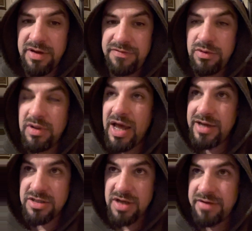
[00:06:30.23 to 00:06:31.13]
If you like
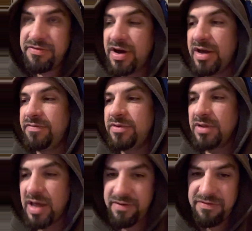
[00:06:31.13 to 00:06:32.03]
sci-fi, if you
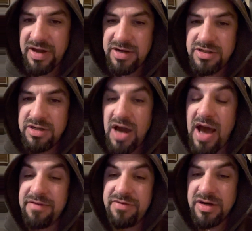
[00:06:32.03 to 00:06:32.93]
like fantasy,
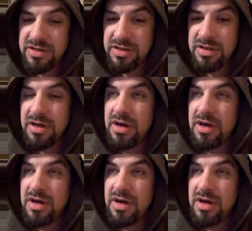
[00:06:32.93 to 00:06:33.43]
high fantasy,